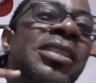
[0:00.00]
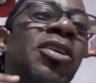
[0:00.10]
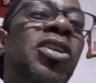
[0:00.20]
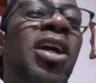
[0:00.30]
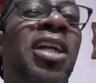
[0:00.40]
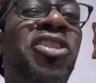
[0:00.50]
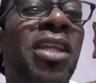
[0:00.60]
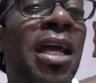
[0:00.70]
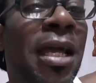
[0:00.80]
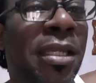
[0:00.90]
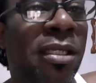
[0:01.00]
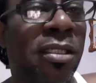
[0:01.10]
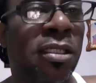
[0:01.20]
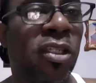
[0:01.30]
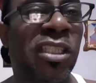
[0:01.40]
I go to a chillani.
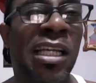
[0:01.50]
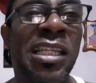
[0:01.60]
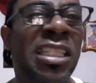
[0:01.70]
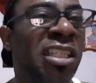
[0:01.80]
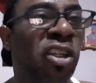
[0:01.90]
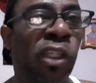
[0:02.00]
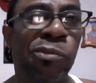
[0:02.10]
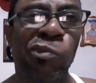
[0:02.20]
Just a kiss it, because